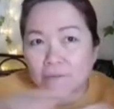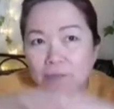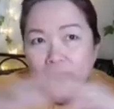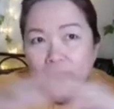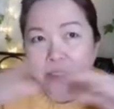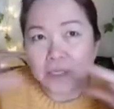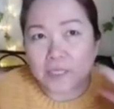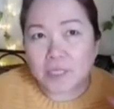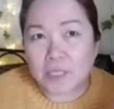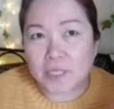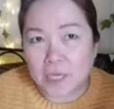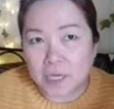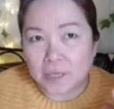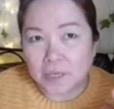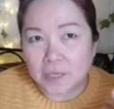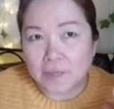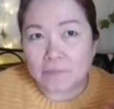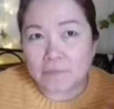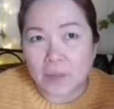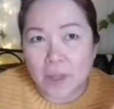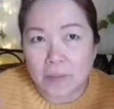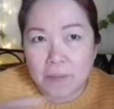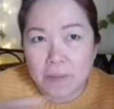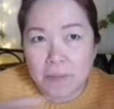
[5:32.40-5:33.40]
the cake,
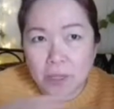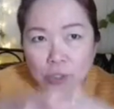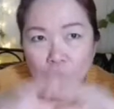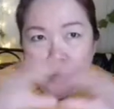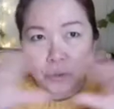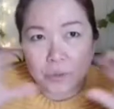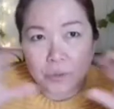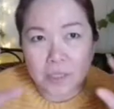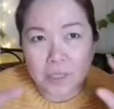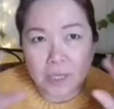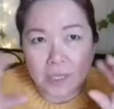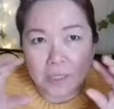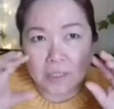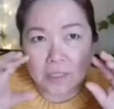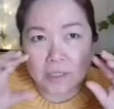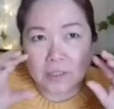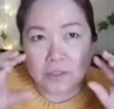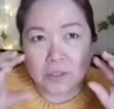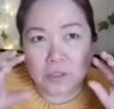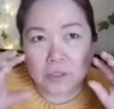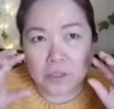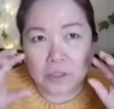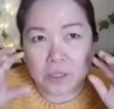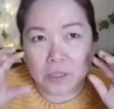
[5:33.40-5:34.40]
make sure that
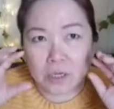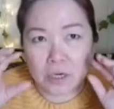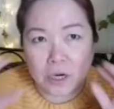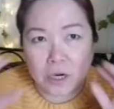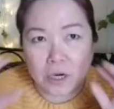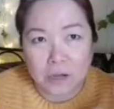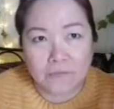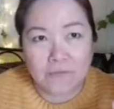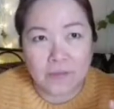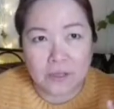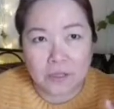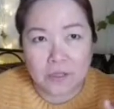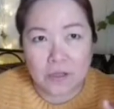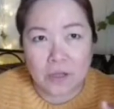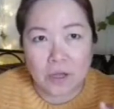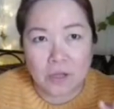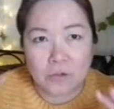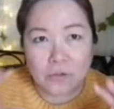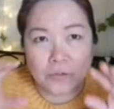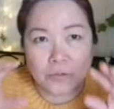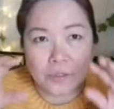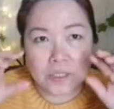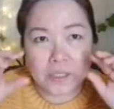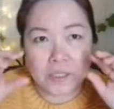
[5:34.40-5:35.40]
the cloth that you are
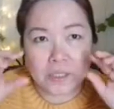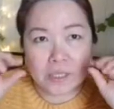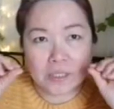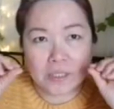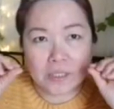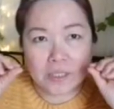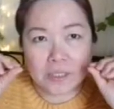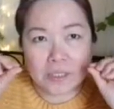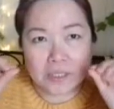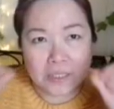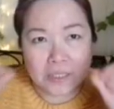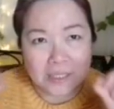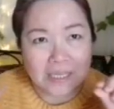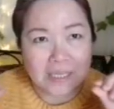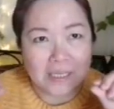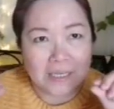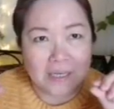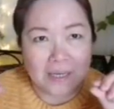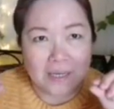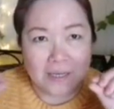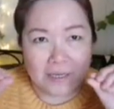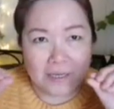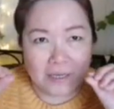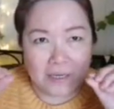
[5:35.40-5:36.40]
using is thick
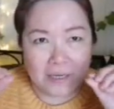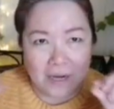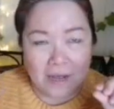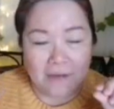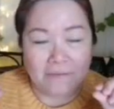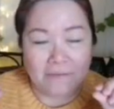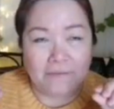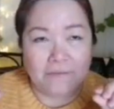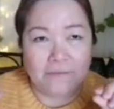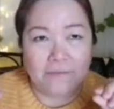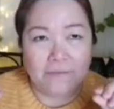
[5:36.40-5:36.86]
enough.